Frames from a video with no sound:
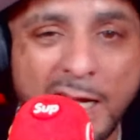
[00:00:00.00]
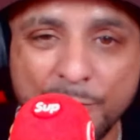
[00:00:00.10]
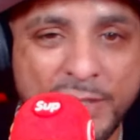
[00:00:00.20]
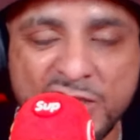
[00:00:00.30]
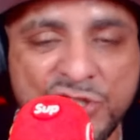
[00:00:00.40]

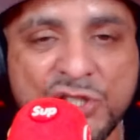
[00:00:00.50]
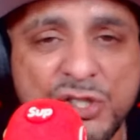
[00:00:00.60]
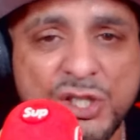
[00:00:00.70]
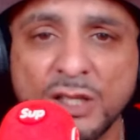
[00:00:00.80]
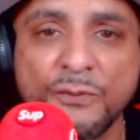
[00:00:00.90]
I'm there
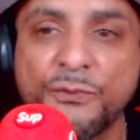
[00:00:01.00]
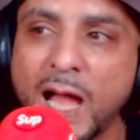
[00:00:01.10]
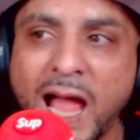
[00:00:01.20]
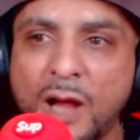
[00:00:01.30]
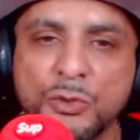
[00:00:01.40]
just chilling for
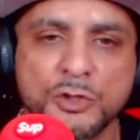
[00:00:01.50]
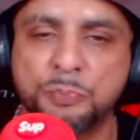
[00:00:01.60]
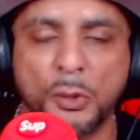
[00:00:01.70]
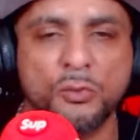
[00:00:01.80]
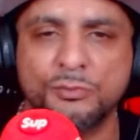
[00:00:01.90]
hours.
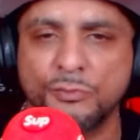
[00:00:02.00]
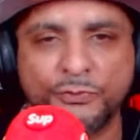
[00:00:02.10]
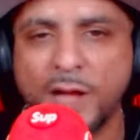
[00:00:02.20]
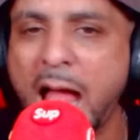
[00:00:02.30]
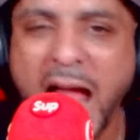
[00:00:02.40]
Boom.
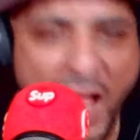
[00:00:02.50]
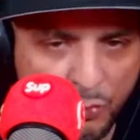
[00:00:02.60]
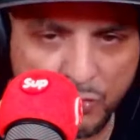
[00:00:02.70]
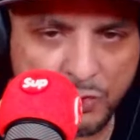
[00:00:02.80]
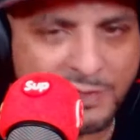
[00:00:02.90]
For
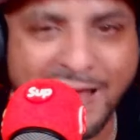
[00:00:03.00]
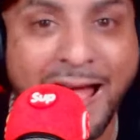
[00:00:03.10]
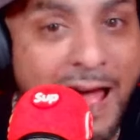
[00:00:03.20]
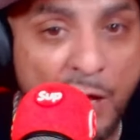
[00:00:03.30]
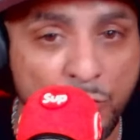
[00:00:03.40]
hours.
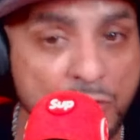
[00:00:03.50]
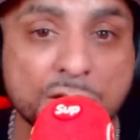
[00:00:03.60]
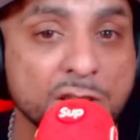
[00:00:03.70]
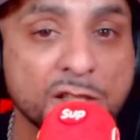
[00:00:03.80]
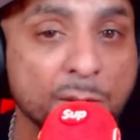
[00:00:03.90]
Hours.
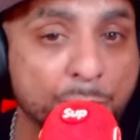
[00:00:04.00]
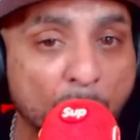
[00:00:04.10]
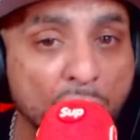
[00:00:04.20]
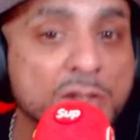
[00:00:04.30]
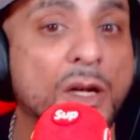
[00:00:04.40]
Either
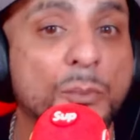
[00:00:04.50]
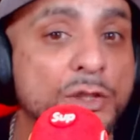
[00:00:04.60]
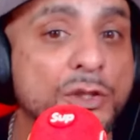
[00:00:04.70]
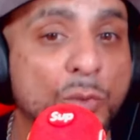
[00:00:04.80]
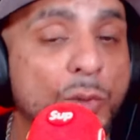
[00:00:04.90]
parked up
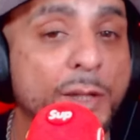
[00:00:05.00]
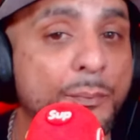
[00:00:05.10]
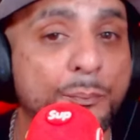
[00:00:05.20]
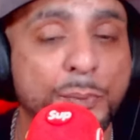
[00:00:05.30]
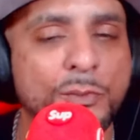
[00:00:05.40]
with the whip.
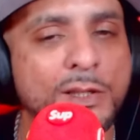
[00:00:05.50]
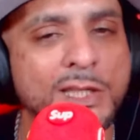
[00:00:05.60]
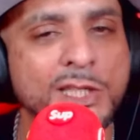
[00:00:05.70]
Boom.